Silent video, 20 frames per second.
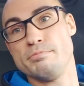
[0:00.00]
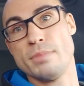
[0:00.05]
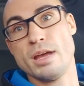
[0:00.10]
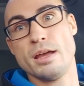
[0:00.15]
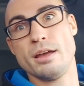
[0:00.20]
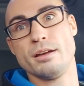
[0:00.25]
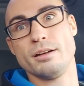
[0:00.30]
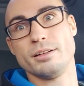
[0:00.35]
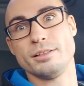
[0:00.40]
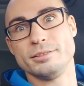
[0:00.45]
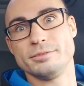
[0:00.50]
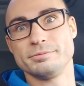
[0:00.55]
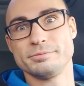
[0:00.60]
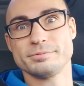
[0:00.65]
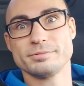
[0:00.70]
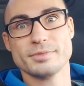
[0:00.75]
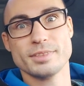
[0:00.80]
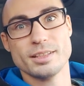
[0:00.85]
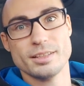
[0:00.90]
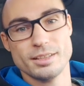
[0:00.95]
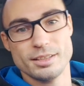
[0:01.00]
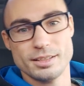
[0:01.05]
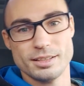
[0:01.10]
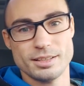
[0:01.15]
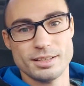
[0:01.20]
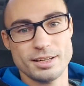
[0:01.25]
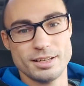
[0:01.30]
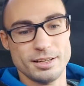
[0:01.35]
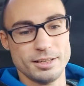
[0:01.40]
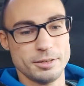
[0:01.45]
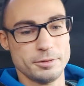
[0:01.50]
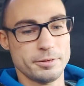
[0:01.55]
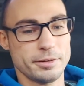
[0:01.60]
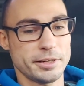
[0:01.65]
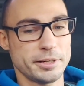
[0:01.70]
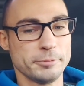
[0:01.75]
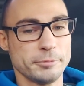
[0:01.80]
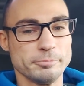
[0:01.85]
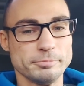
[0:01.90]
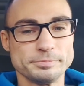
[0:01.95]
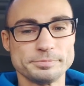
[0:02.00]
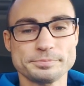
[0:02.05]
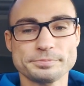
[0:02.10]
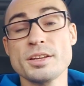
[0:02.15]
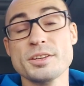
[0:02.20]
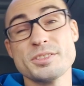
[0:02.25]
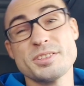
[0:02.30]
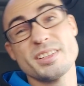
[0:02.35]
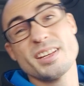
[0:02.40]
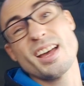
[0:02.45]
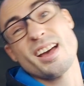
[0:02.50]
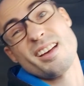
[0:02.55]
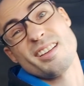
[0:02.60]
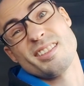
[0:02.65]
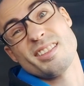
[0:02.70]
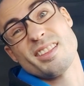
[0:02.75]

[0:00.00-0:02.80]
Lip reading: mail. Anyway, so yeah,